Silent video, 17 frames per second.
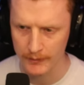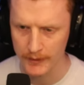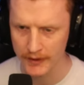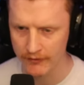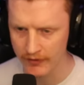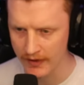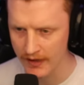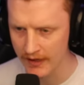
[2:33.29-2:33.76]
But
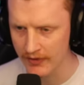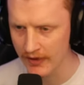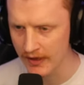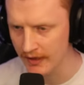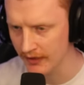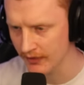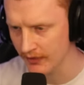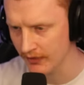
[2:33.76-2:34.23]
you forget
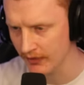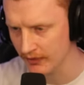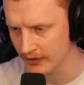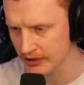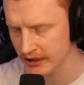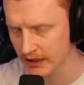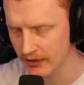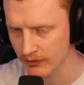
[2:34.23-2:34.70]
that, you know, there are
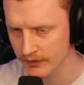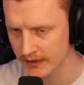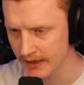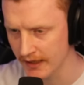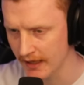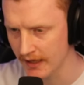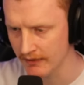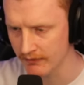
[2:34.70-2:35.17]
channels
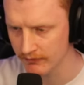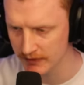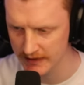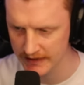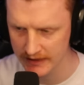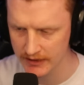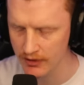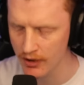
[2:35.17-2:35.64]
that
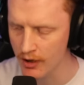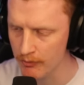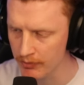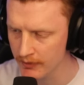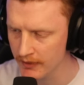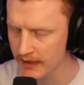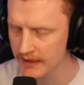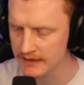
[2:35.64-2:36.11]

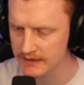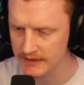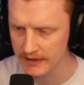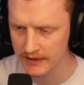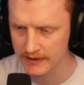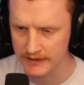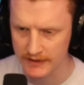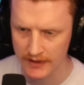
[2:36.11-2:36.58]
stop at a
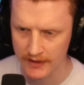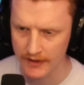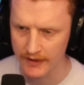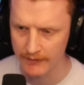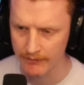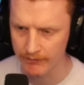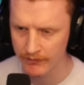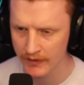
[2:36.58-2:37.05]
certain
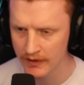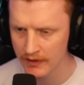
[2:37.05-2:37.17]
time.